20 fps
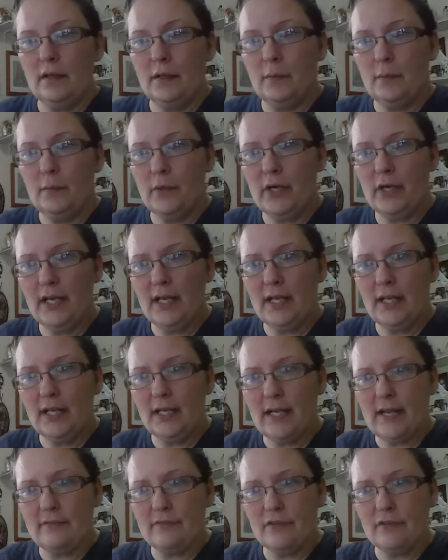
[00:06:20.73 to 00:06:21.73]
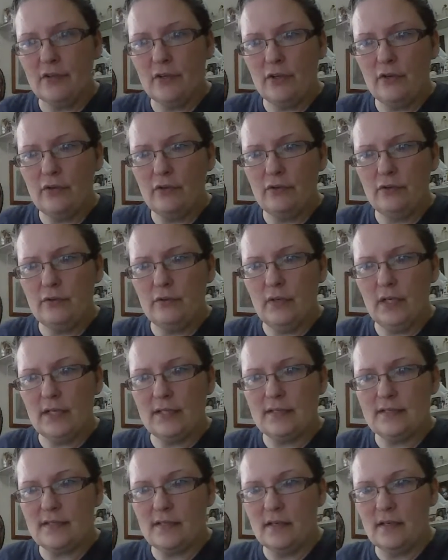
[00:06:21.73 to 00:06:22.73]
Good morning, good afternoon.
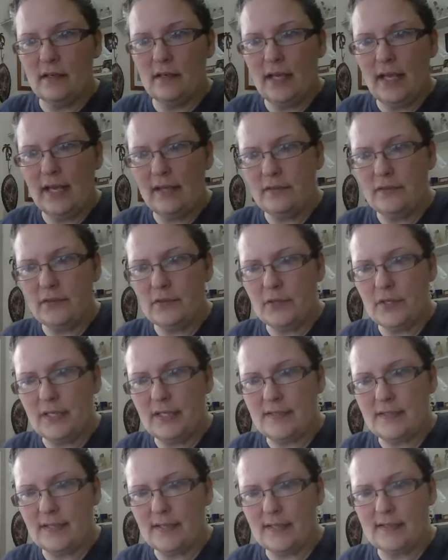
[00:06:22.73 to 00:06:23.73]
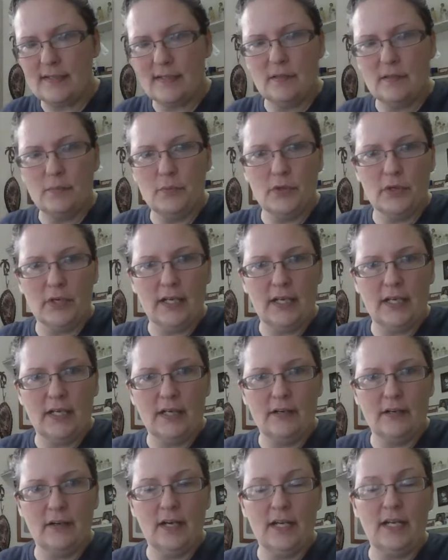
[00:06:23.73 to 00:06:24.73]
It's 8:36 in the morning
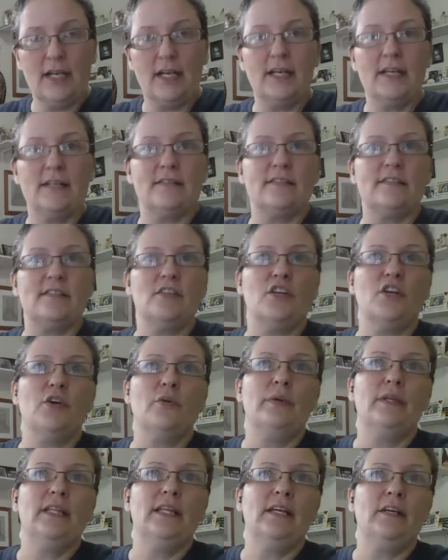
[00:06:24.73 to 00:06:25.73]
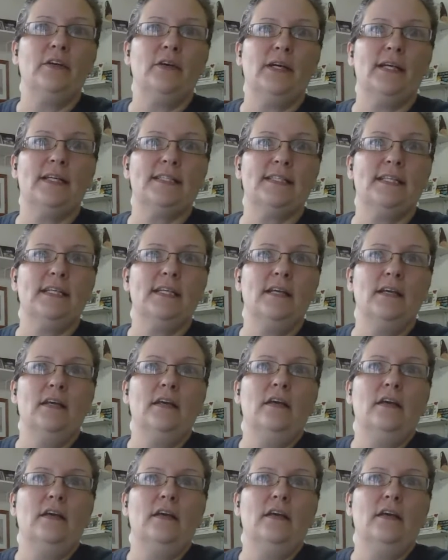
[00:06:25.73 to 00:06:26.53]
here, and it is snowing like crazy.